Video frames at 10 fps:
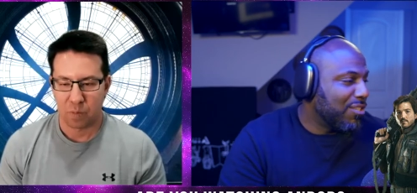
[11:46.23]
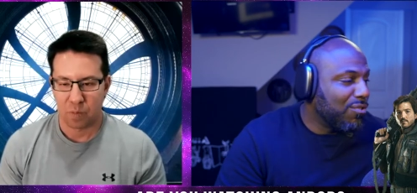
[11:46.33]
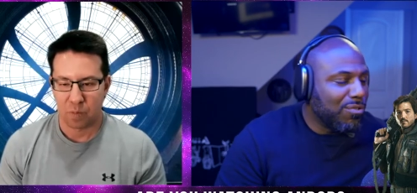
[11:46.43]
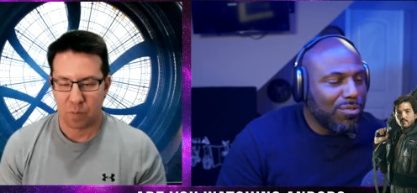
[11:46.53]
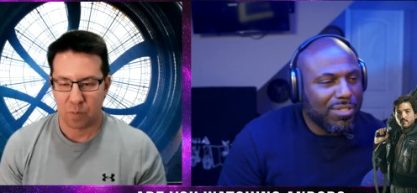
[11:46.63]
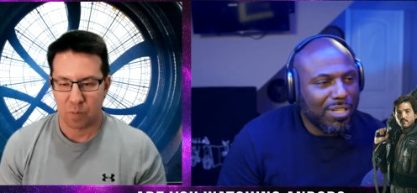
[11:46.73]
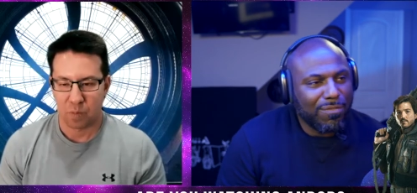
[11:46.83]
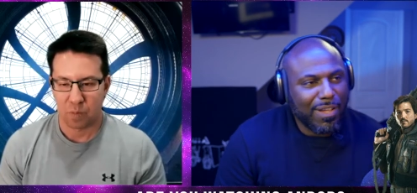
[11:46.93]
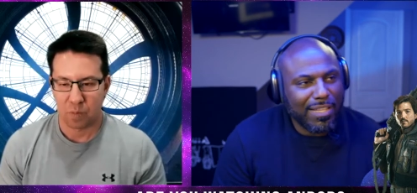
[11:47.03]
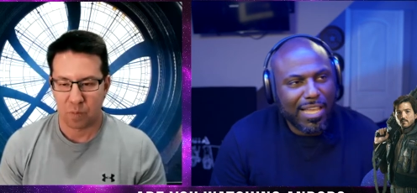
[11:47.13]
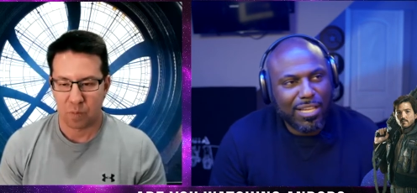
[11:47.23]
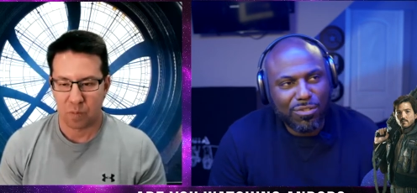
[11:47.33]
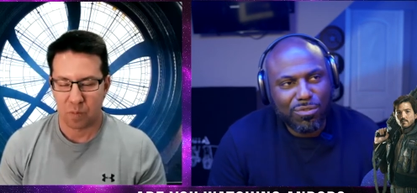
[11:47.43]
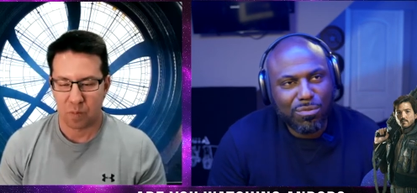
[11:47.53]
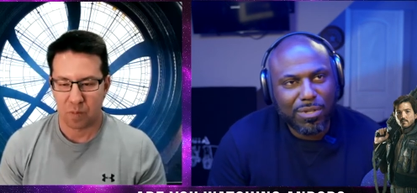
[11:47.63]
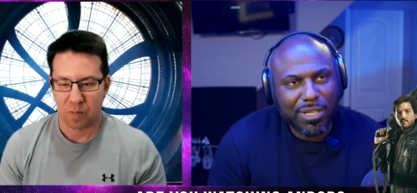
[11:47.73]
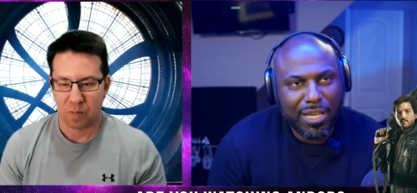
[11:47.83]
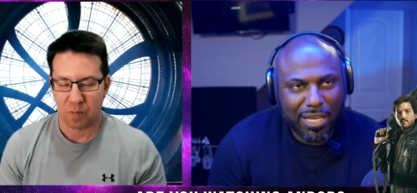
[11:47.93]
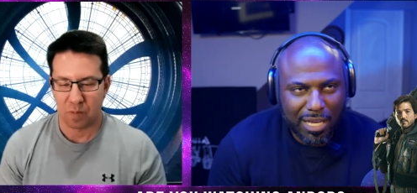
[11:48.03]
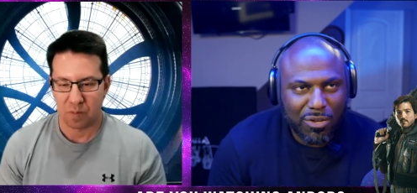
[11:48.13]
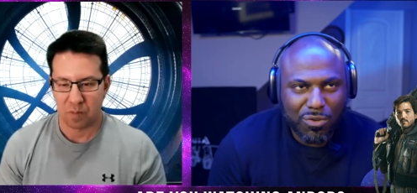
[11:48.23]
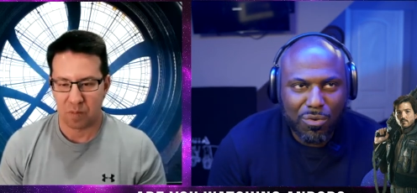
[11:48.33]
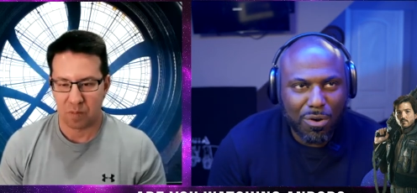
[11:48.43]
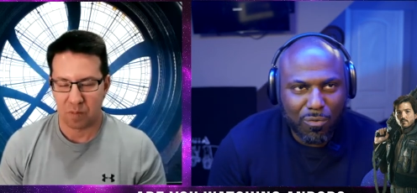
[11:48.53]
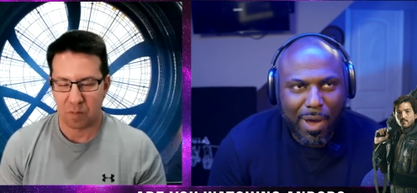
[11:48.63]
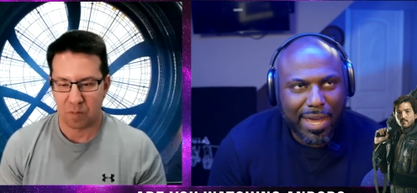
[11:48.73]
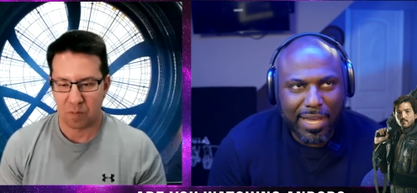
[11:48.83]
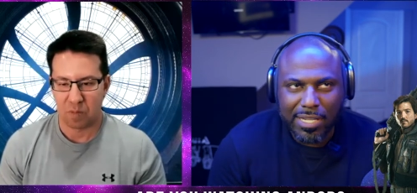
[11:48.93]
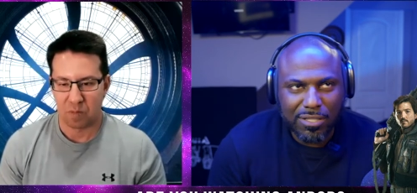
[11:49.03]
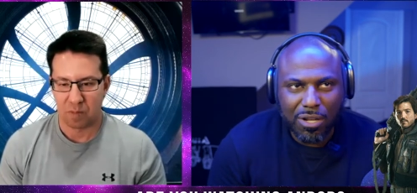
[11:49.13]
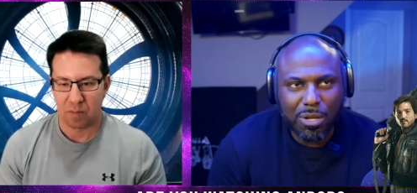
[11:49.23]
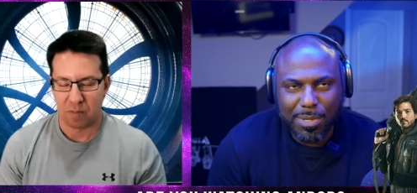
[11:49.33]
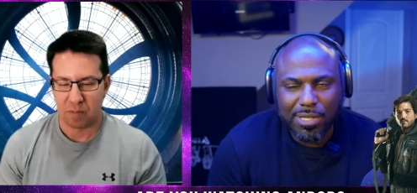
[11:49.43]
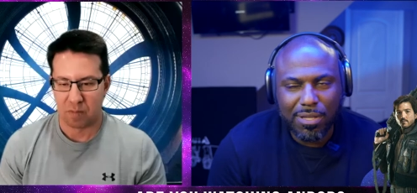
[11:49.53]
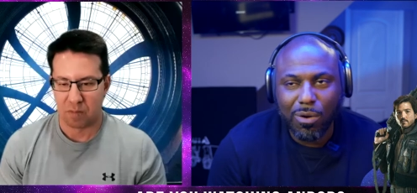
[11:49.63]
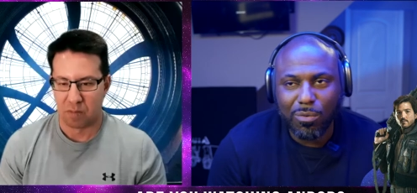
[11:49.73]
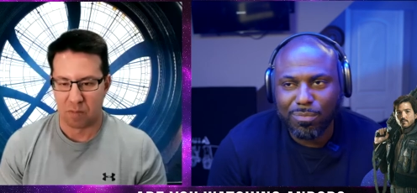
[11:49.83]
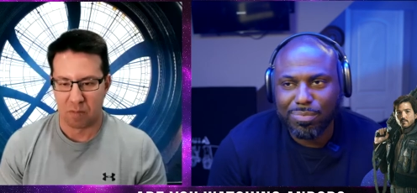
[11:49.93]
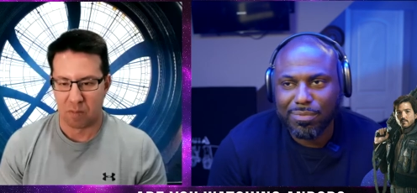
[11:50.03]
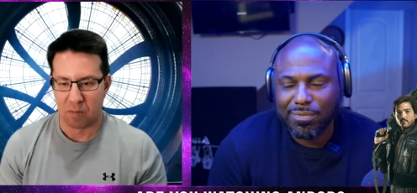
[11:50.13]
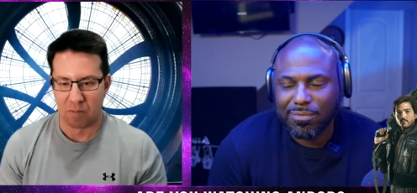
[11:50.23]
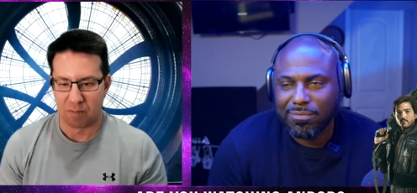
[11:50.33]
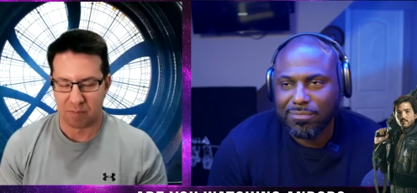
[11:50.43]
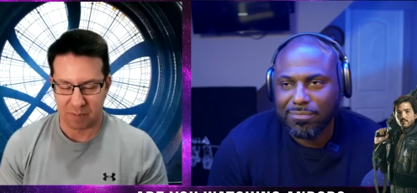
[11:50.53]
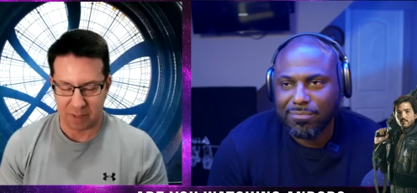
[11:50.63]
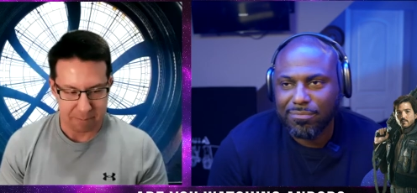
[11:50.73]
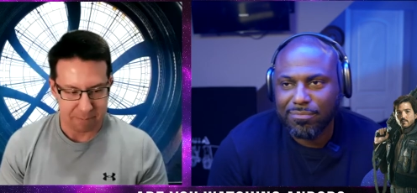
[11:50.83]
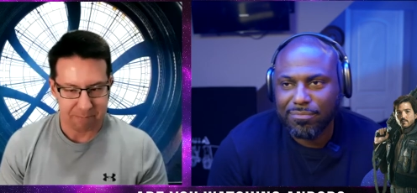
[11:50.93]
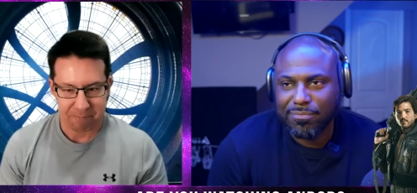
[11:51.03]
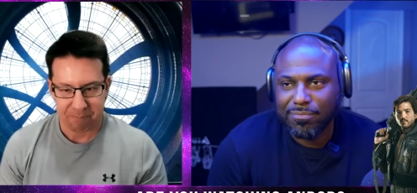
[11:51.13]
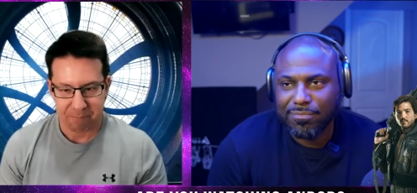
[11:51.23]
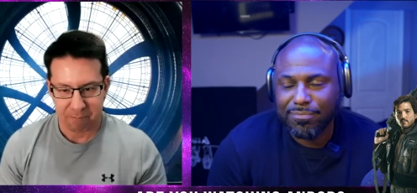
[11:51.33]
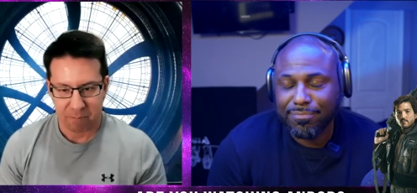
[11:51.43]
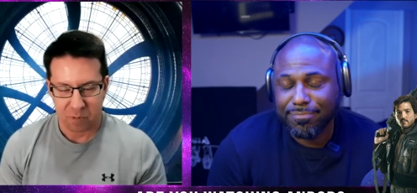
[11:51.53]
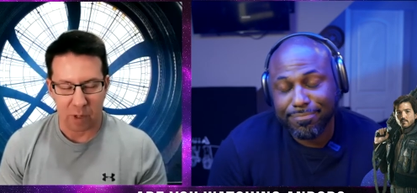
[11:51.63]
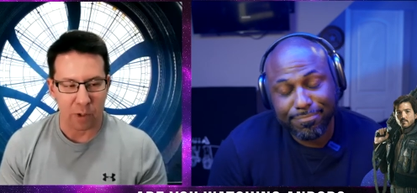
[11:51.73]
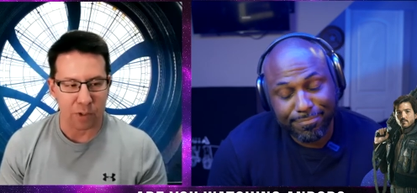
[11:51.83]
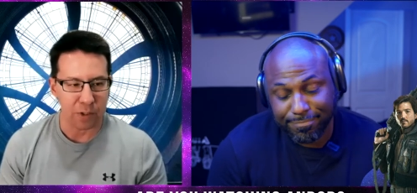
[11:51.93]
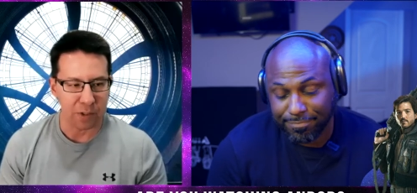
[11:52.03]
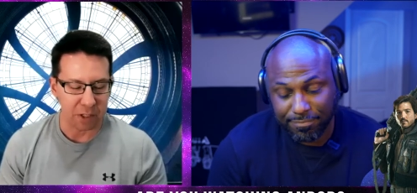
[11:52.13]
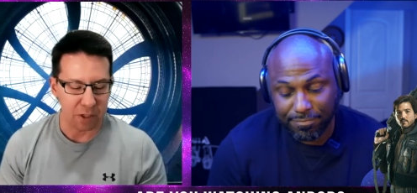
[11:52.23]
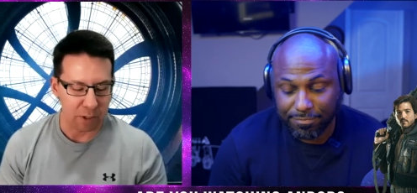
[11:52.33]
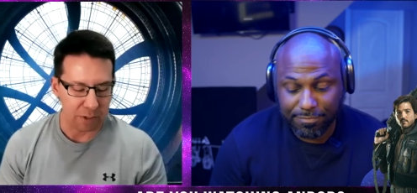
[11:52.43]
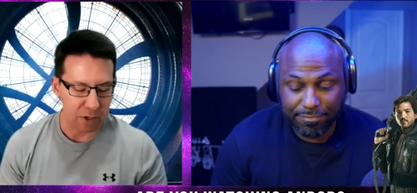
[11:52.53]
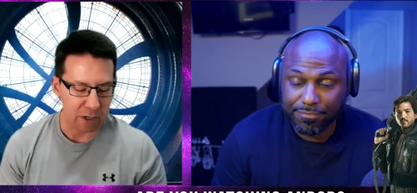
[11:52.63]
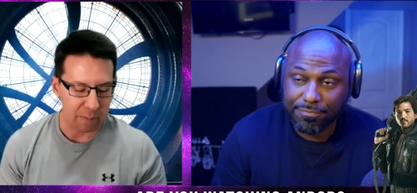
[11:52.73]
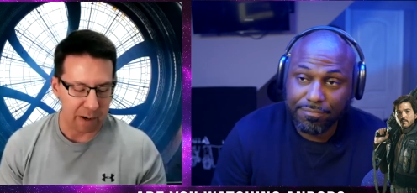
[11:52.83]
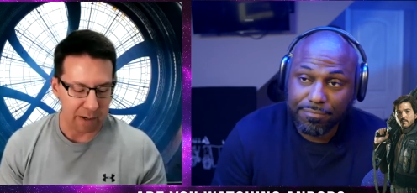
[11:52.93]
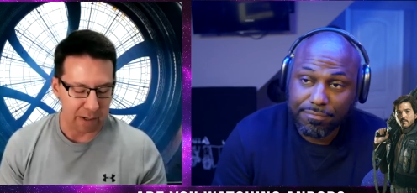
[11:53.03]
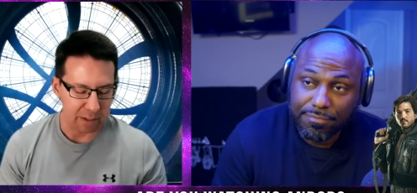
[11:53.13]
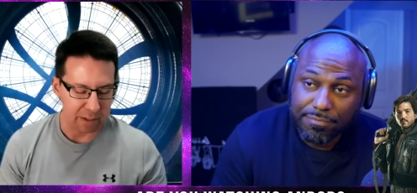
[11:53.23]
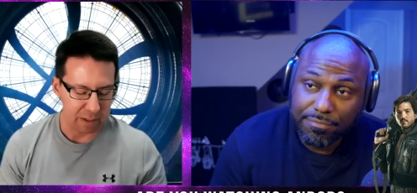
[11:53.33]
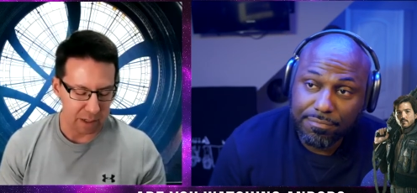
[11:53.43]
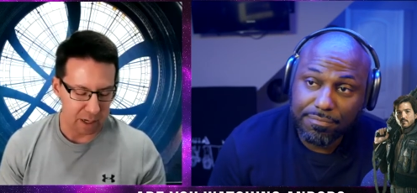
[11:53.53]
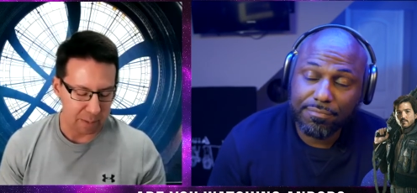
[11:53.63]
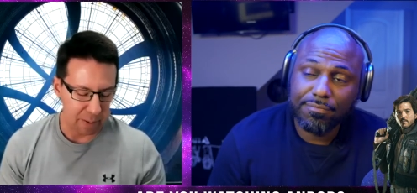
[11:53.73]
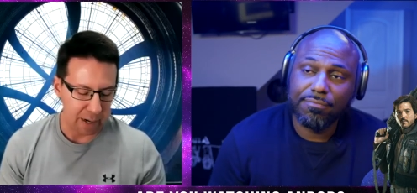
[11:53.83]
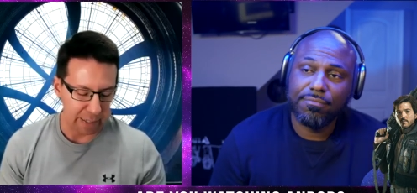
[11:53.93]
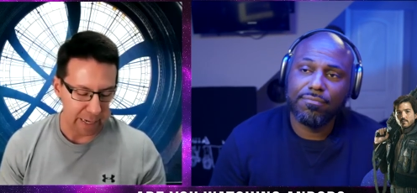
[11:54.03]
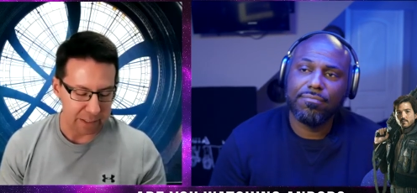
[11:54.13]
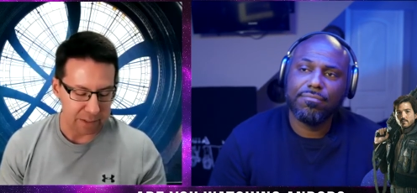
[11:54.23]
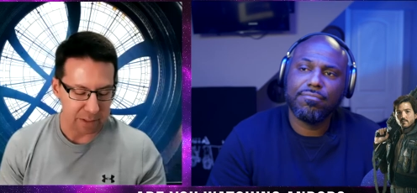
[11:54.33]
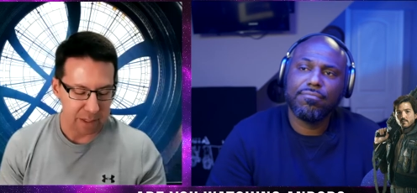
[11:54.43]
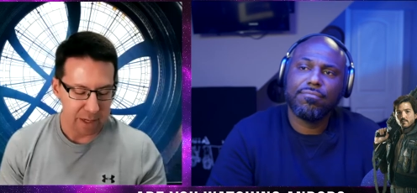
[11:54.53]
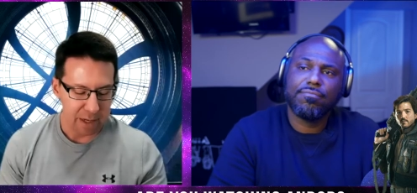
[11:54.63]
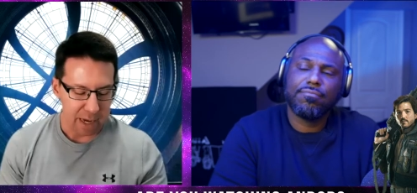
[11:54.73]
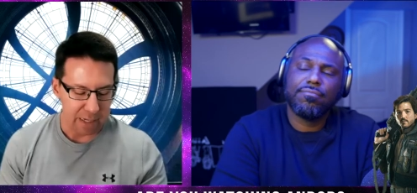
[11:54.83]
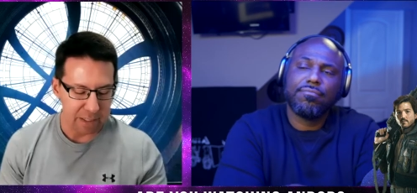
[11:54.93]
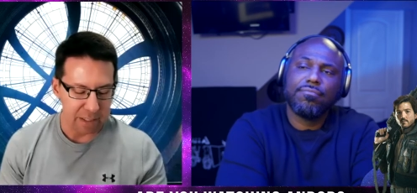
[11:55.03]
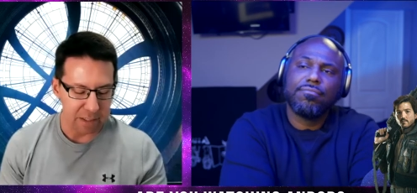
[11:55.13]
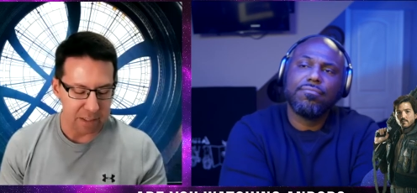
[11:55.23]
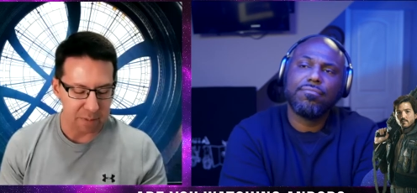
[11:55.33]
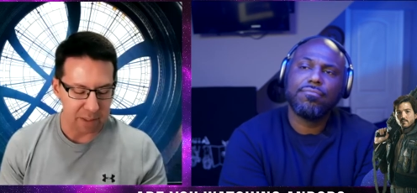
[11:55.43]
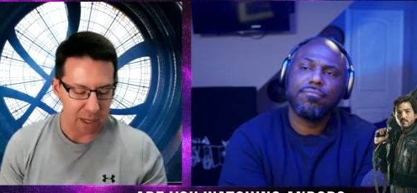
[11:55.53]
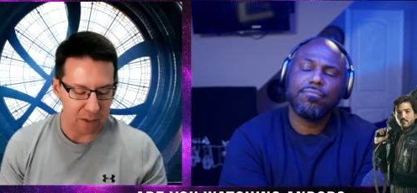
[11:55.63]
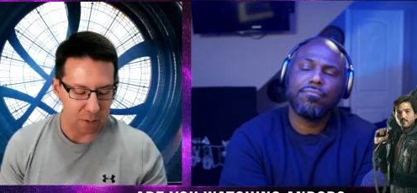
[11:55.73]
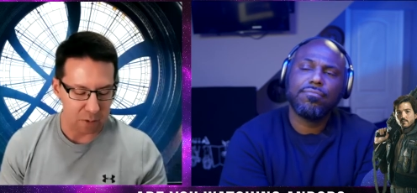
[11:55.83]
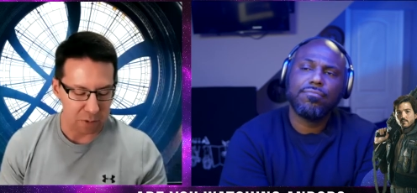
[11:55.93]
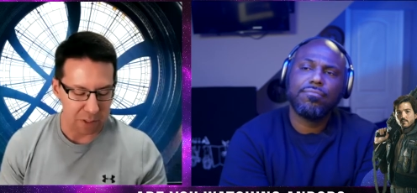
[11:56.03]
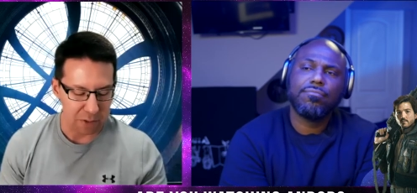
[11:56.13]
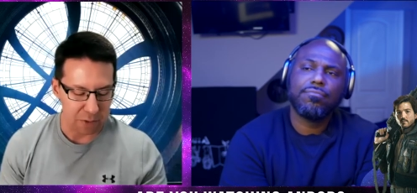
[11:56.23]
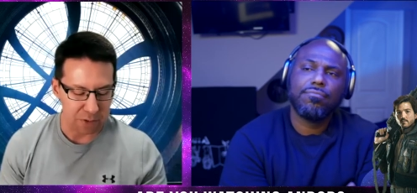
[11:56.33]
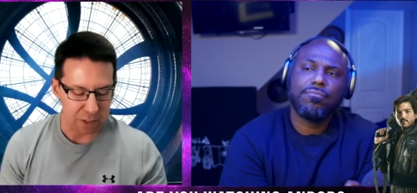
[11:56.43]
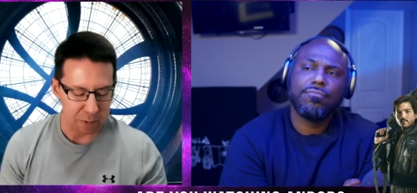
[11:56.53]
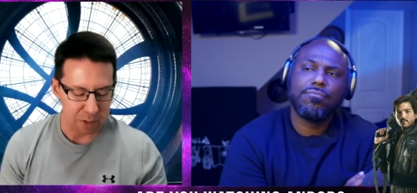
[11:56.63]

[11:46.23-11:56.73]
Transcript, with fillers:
Speaker 1: You do stuff like that, you do it eh, and you do it right, it's gonna be dope.
Speaker 2: Yep. So I heard Tony Gilroy talk about it on a podcast, and he said something that I thought was really interesting,